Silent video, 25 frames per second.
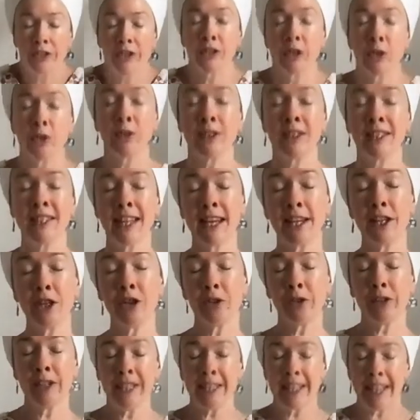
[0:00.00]
So set
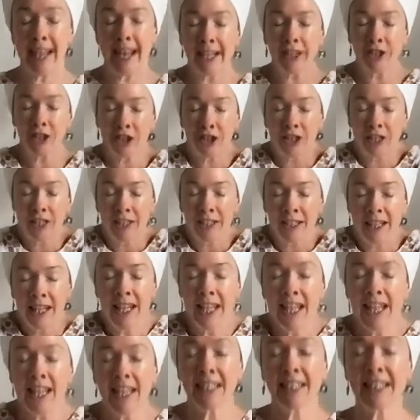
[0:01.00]
your intention
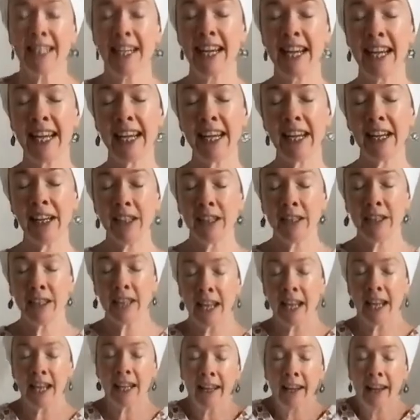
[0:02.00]
to heal,
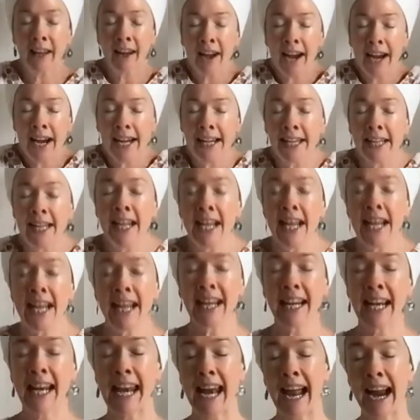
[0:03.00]
align,
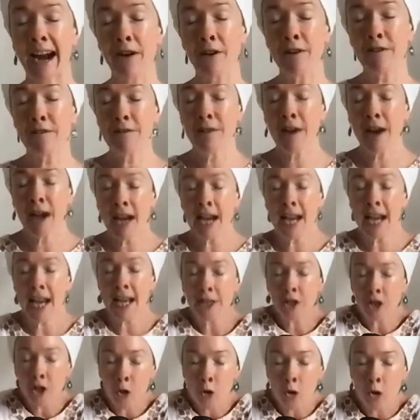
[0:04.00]
clarify,
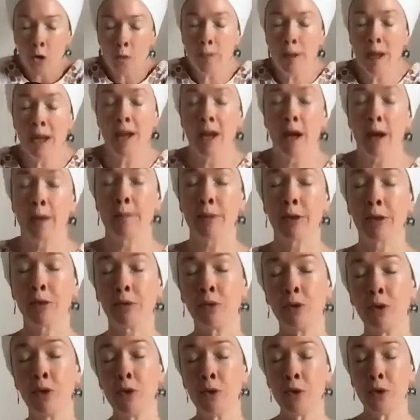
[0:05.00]
and open up
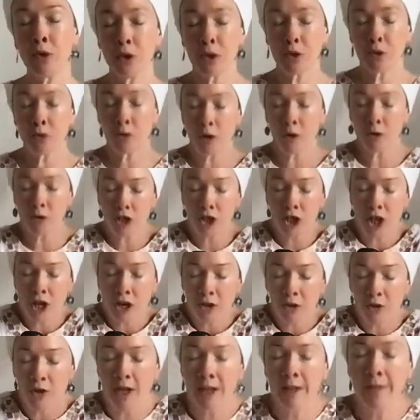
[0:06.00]
through the throat
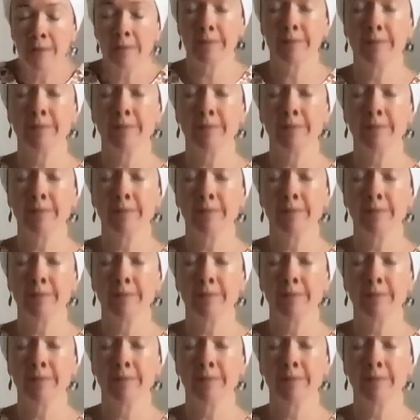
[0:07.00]
chakra.